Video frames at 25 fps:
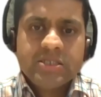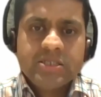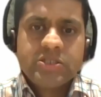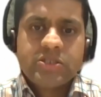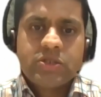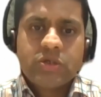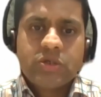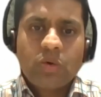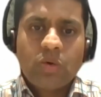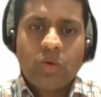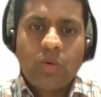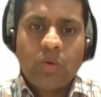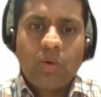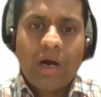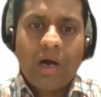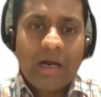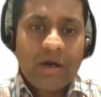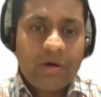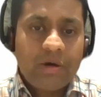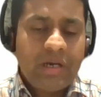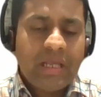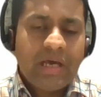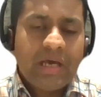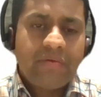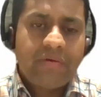So I
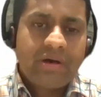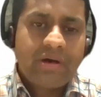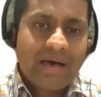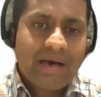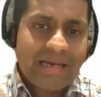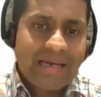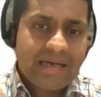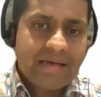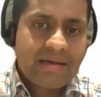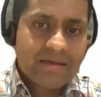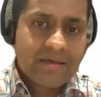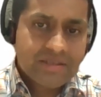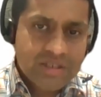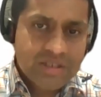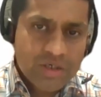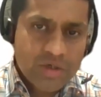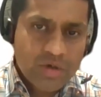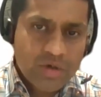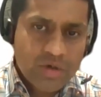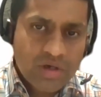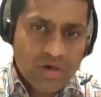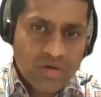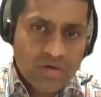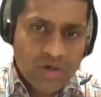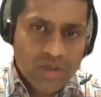don't have a direct answer
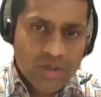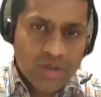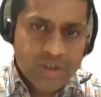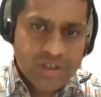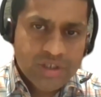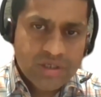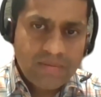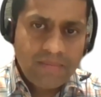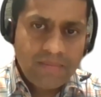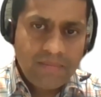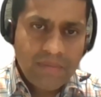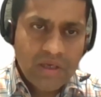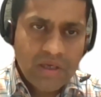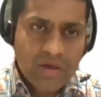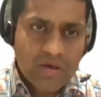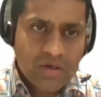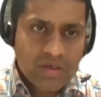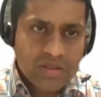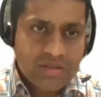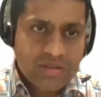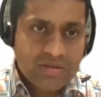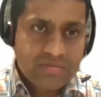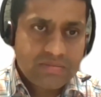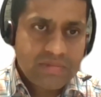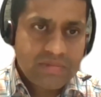to your question
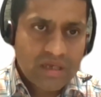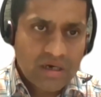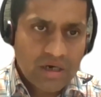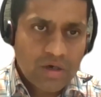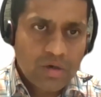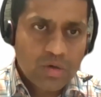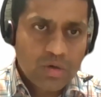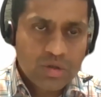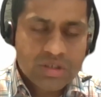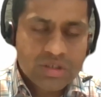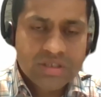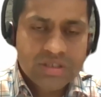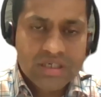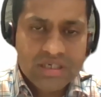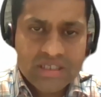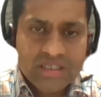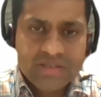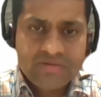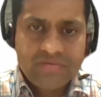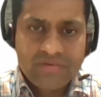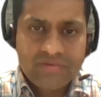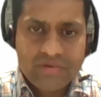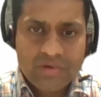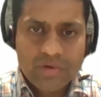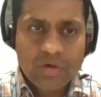because there are no
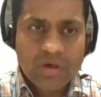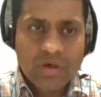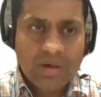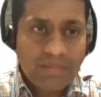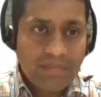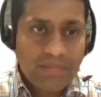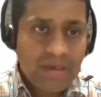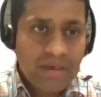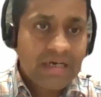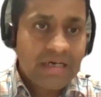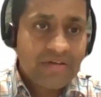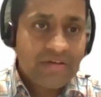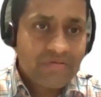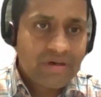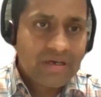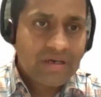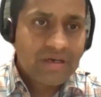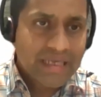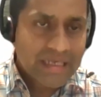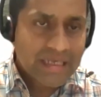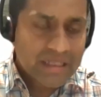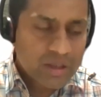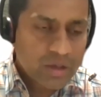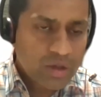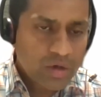studies to compare different
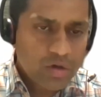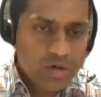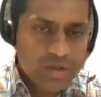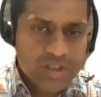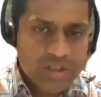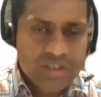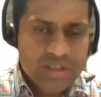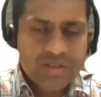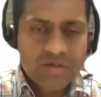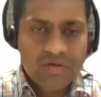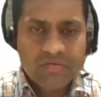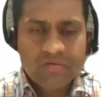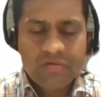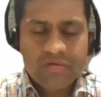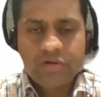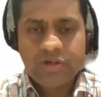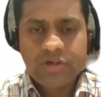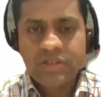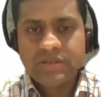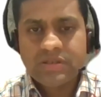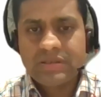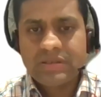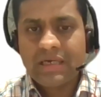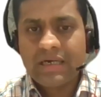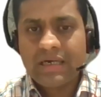technologies, of
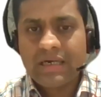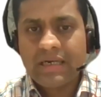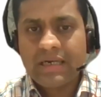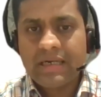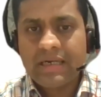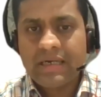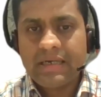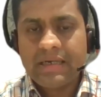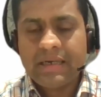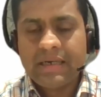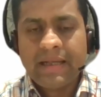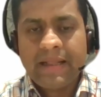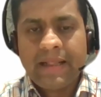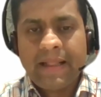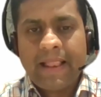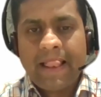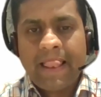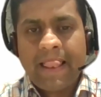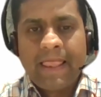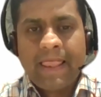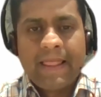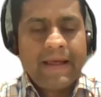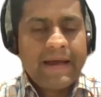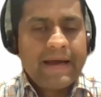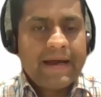course, that
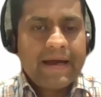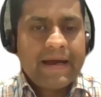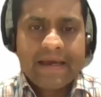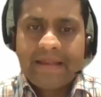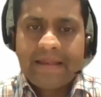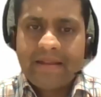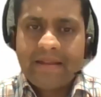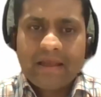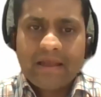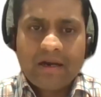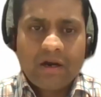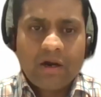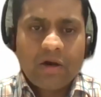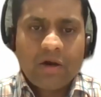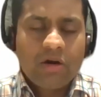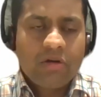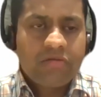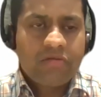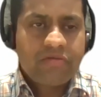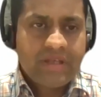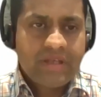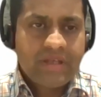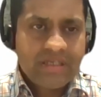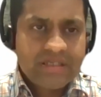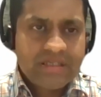Again, there are a lot
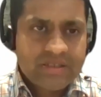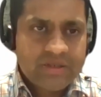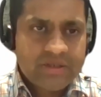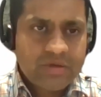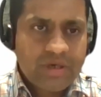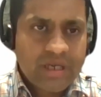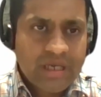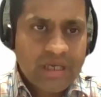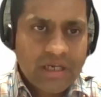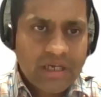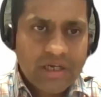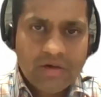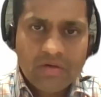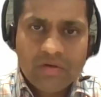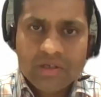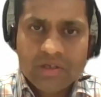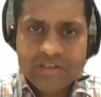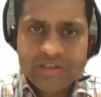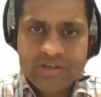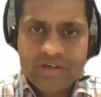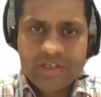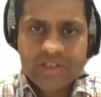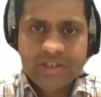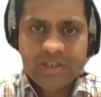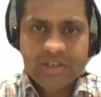of things to take into
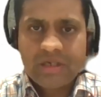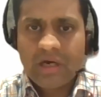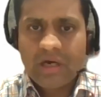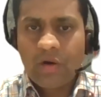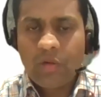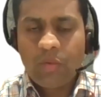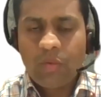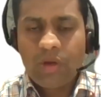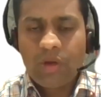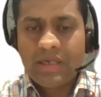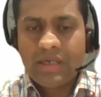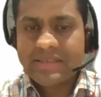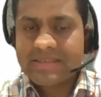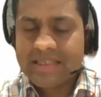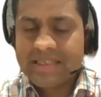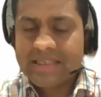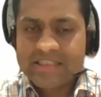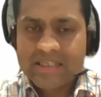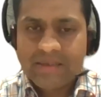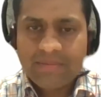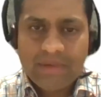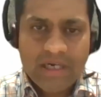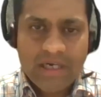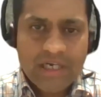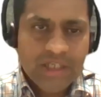consideration, how well the cell
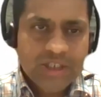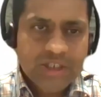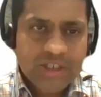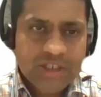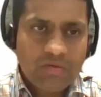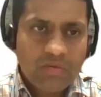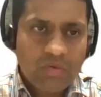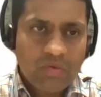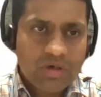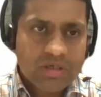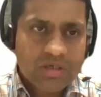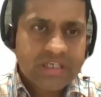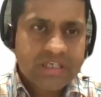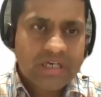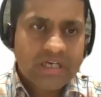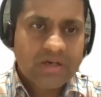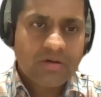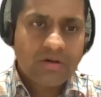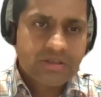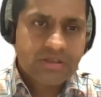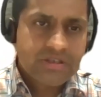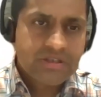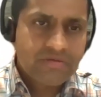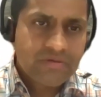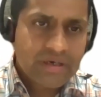segmentation works
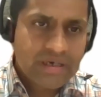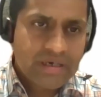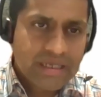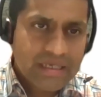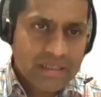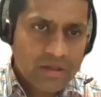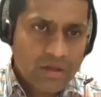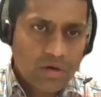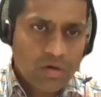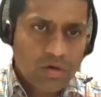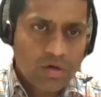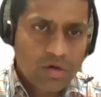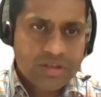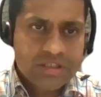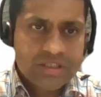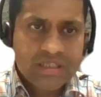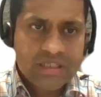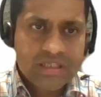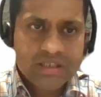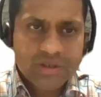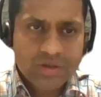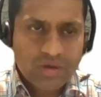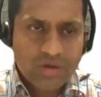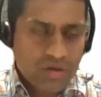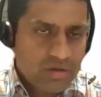across different technologies
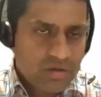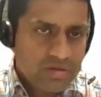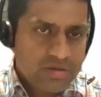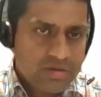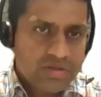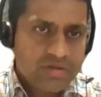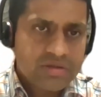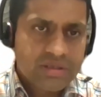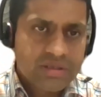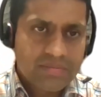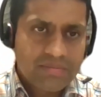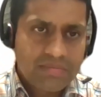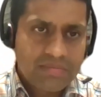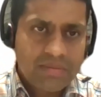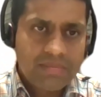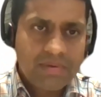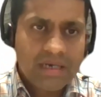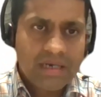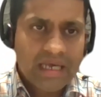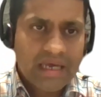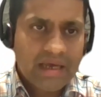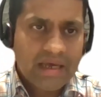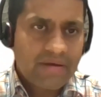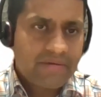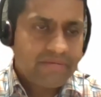and so on. So some people
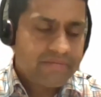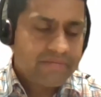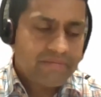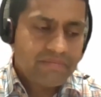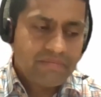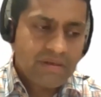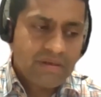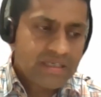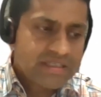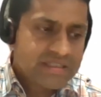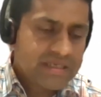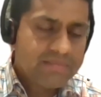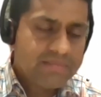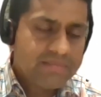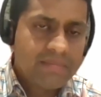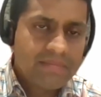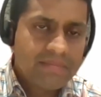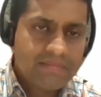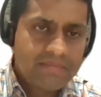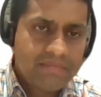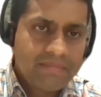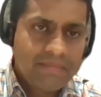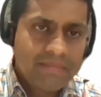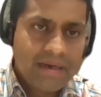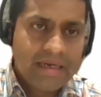have, let's say,
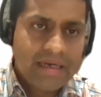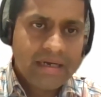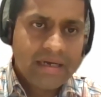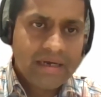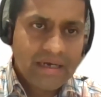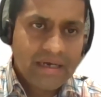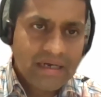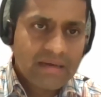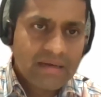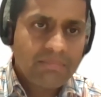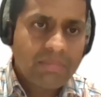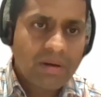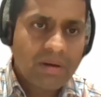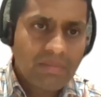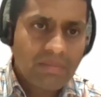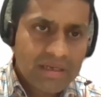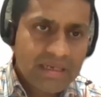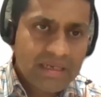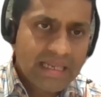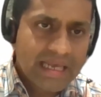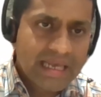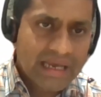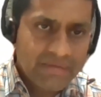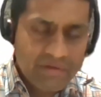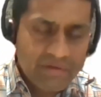made the data
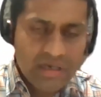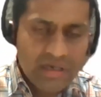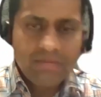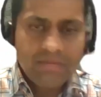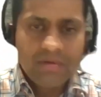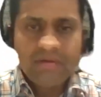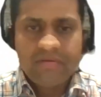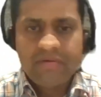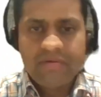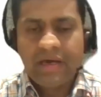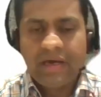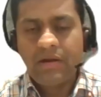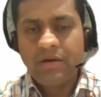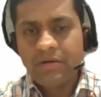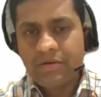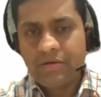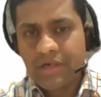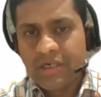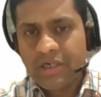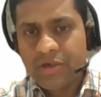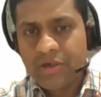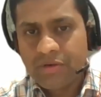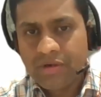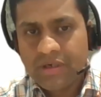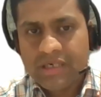publicly available. We have
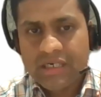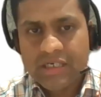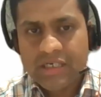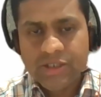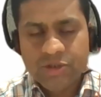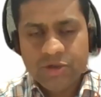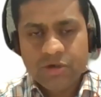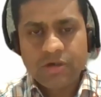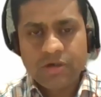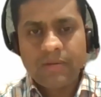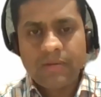looked into it and so